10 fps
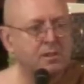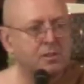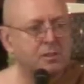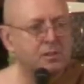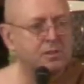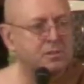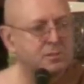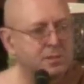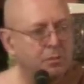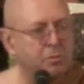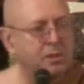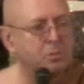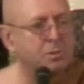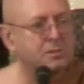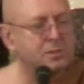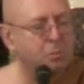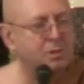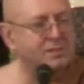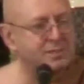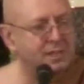because of something which
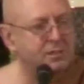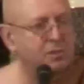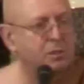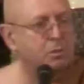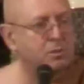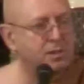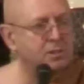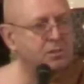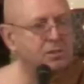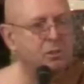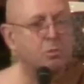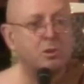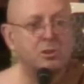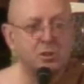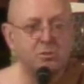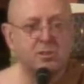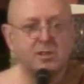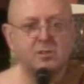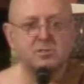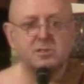someone said to you or did to you, or what you
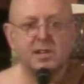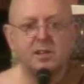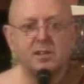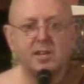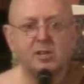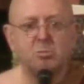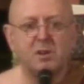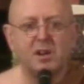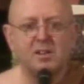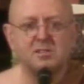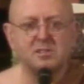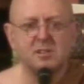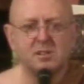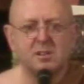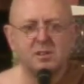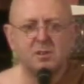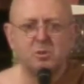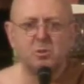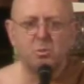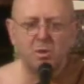did or said in the past.
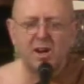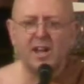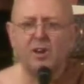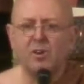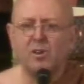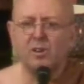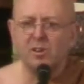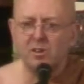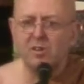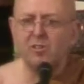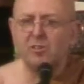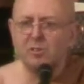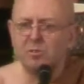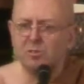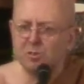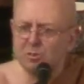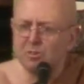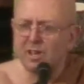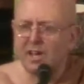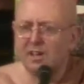Why on earth do you do
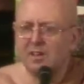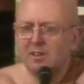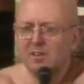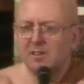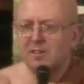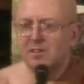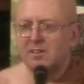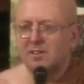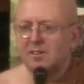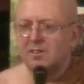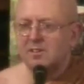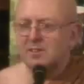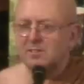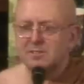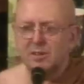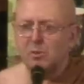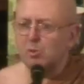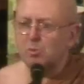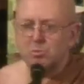that? It's total